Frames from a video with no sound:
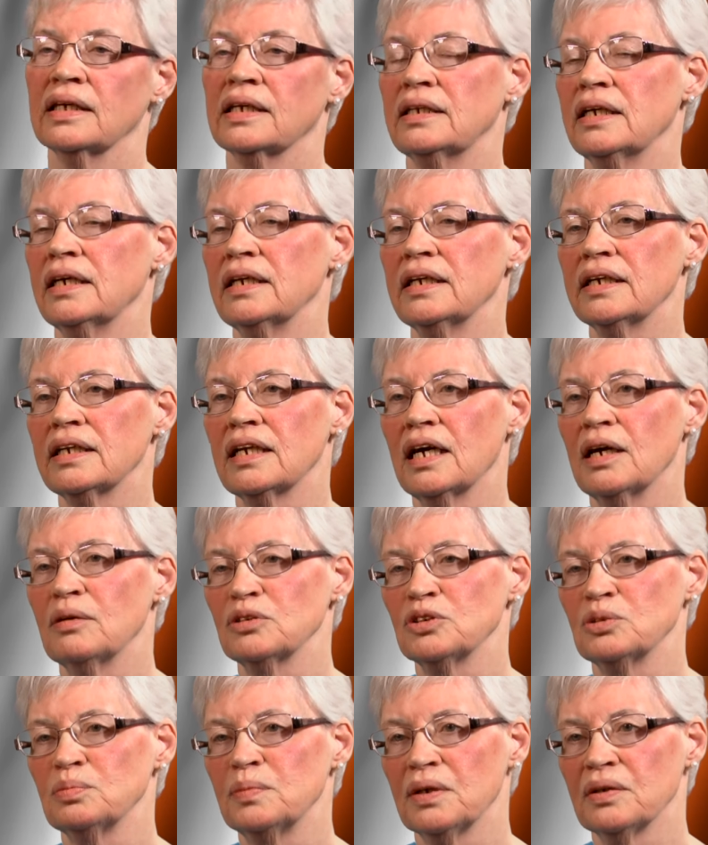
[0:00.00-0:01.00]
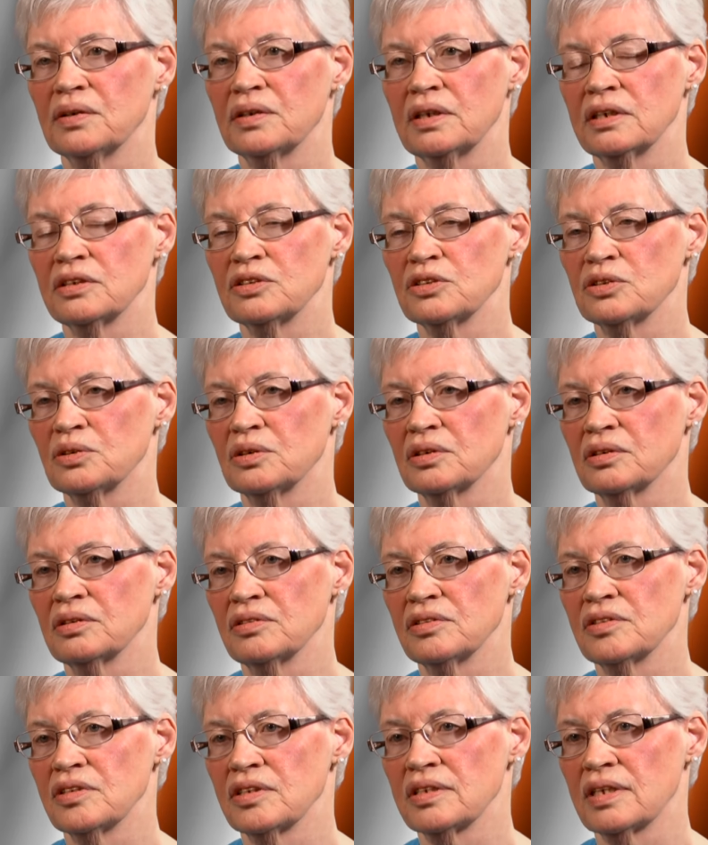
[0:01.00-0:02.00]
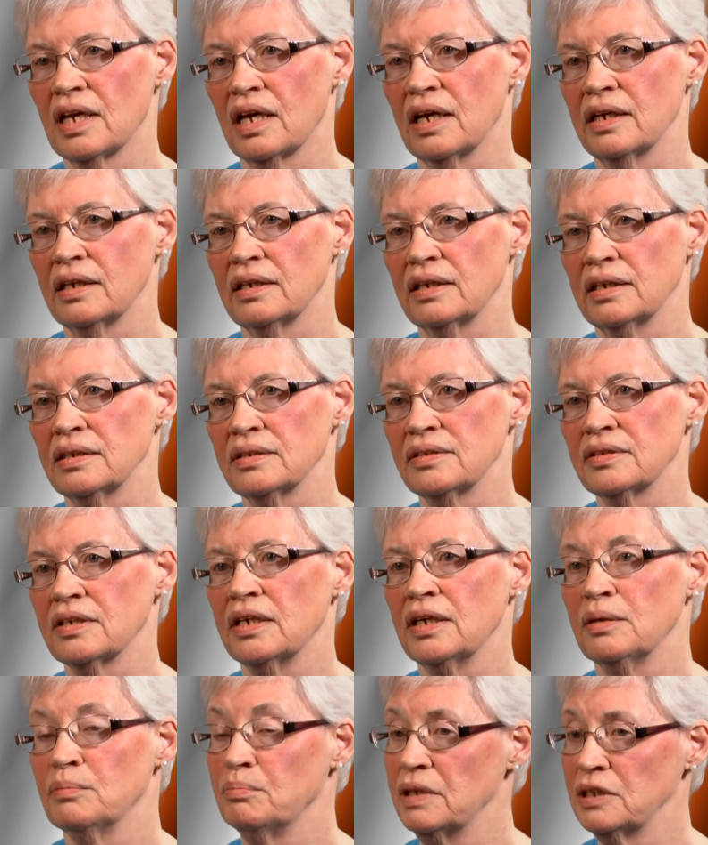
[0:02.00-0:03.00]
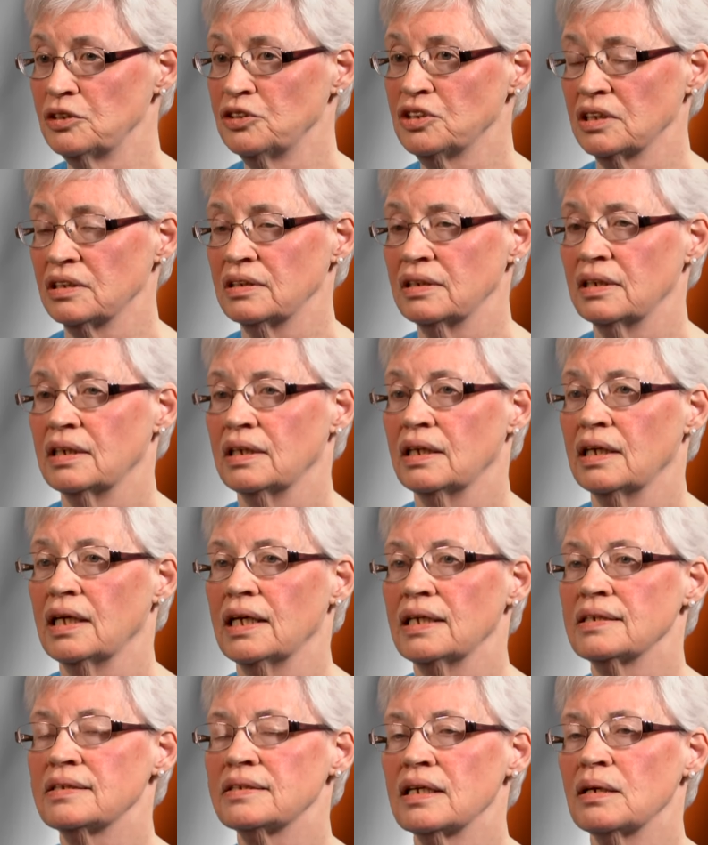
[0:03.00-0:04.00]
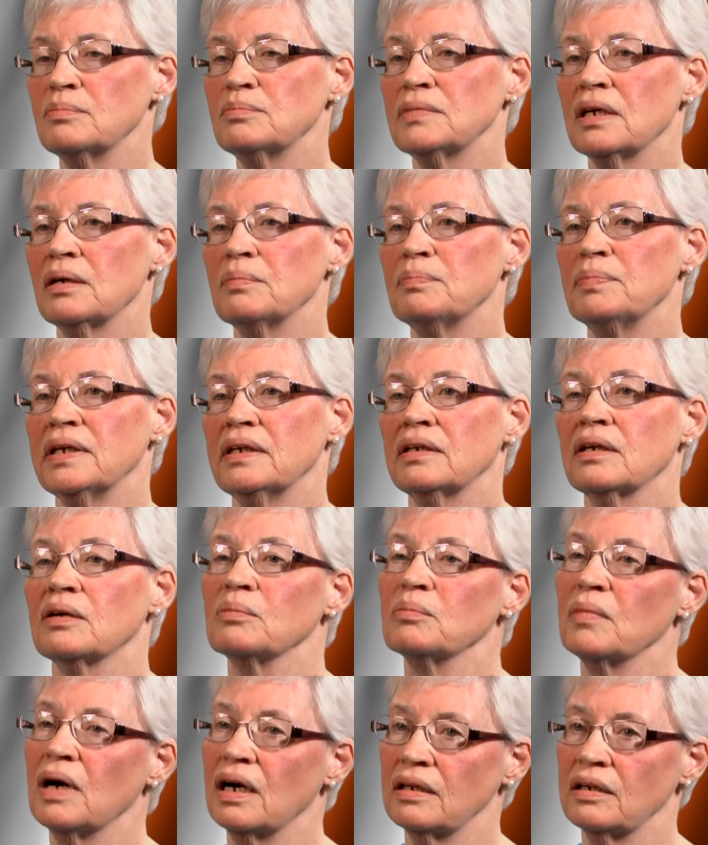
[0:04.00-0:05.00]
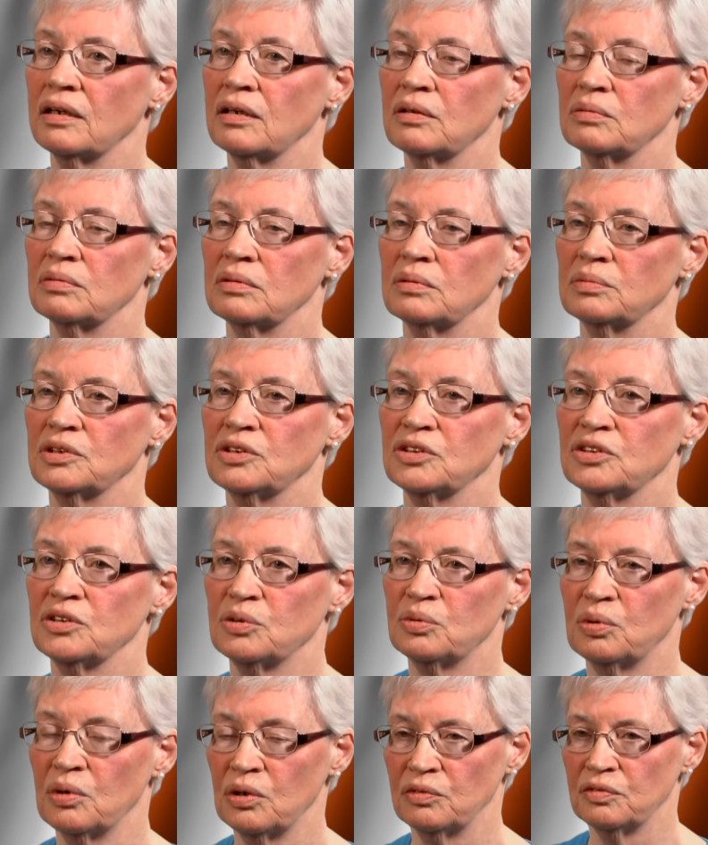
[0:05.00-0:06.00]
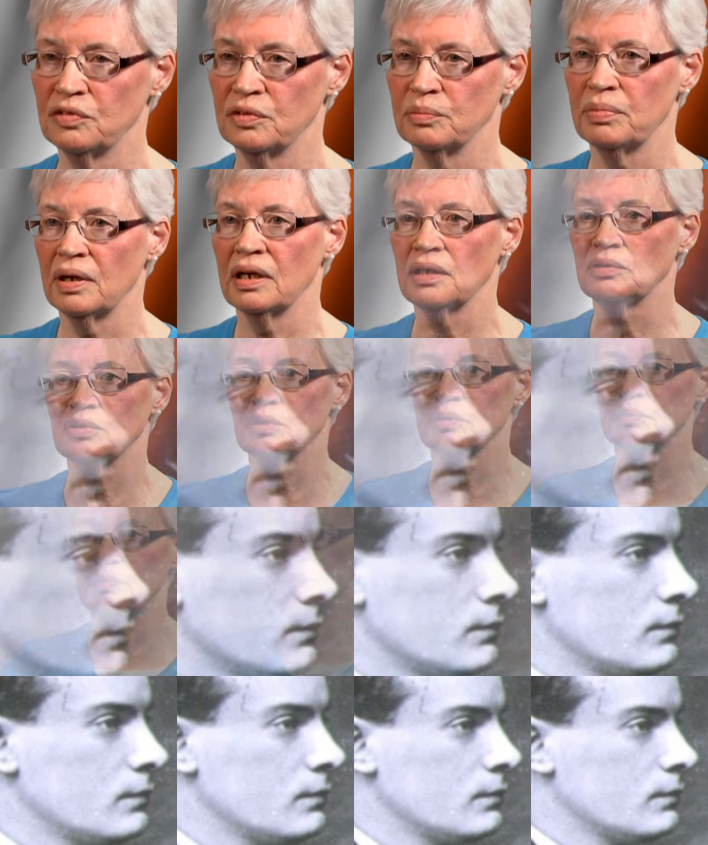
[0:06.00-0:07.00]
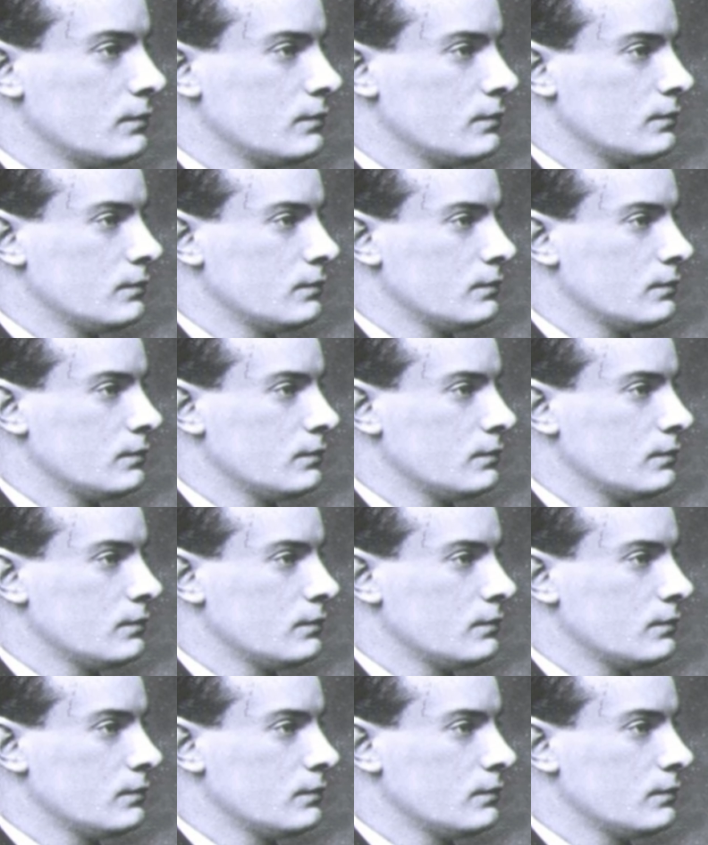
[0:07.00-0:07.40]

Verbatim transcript: Connecticut Irish American Historical Society's mission is summed up in our motto, which is a quote from Padraig Pearse.